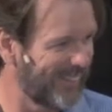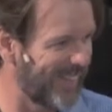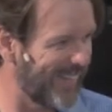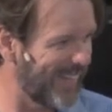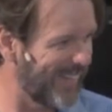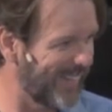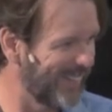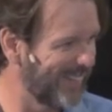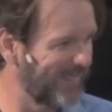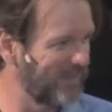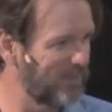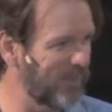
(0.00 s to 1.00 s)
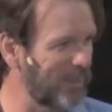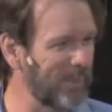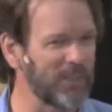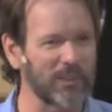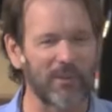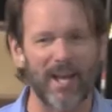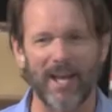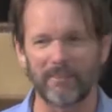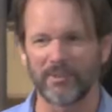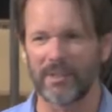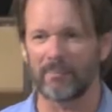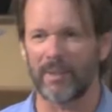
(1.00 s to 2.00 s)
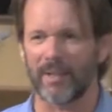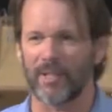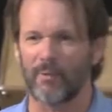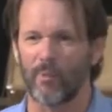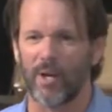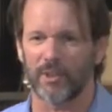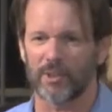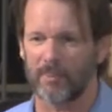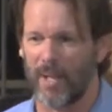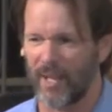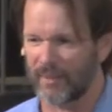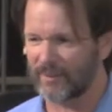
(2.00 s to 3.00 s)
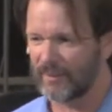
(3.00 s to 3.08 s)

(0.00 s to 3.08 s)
Hey? Put a bunch of crabs in a bucket and watch them act.